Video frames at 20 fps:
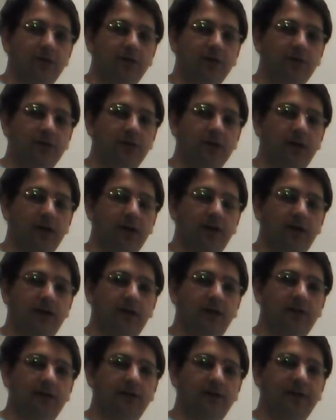
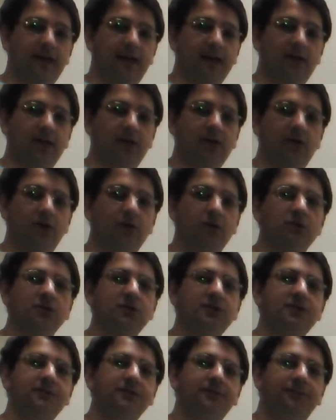that
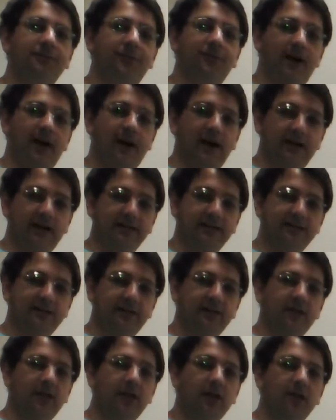goes fast
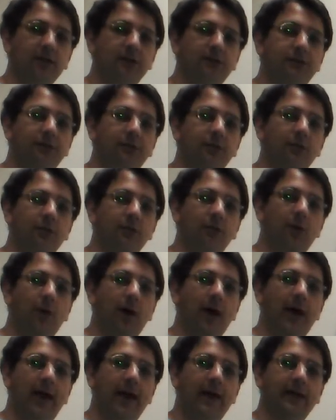through
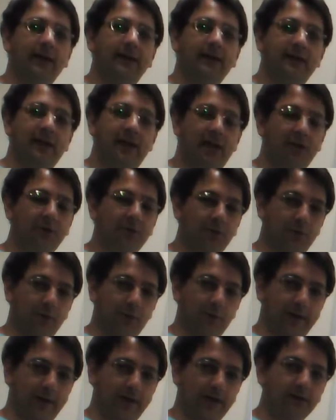a
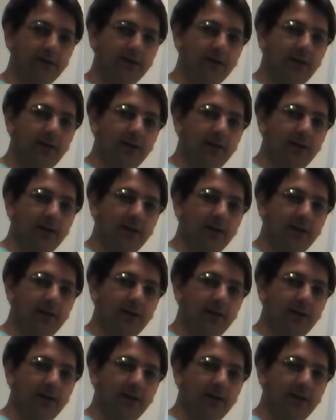narrowing,